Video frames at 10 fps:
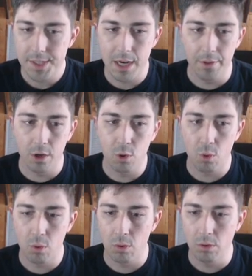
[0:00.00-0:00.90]
Sell the
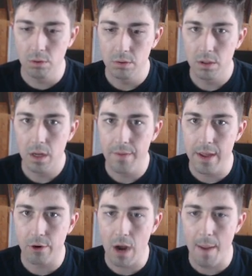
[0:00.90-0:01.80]
cool, and
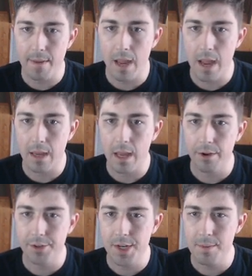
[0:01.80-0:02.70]
then grab me a
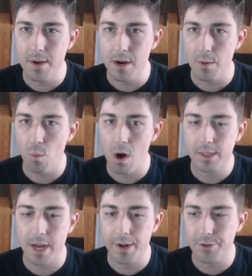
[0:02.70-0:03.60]
Kindle Gem here and walk down a